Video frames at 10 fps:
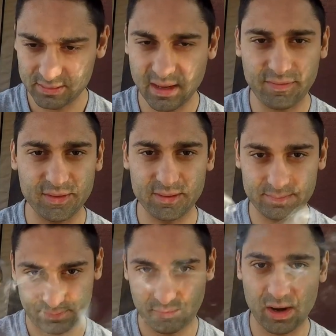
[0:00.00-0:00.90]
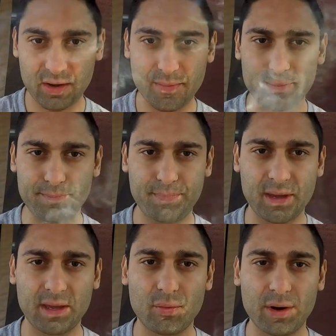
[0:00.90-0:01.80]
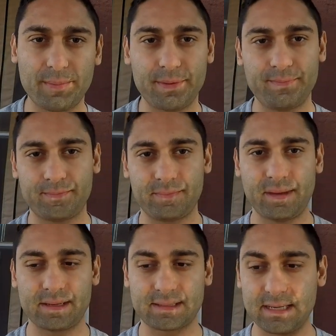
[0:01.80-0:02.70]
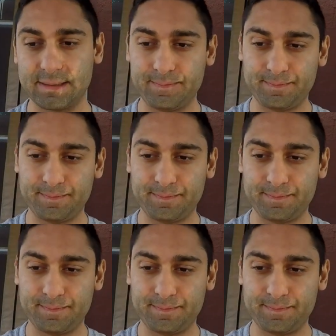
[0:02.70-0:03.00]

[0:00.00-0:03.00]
Definitely recommend picking one up. Thanks, guys.